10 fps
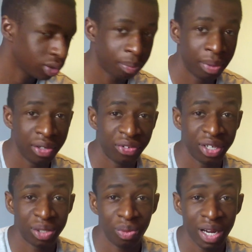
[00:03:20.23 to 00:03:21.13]
Be a
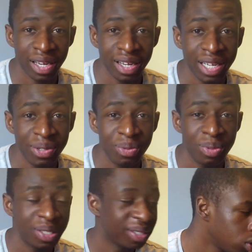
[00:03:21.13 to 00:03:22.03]
rich white guy? Who
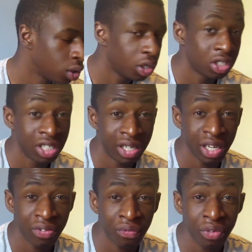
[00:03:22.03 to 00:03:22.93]
wouldn't? So, you know, you
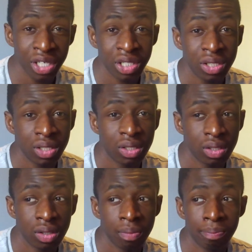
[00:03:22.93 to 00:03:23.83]
get the rich
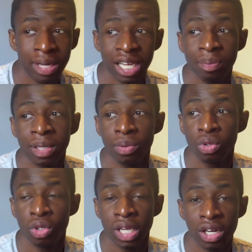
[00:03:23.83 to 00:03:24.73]
black people who get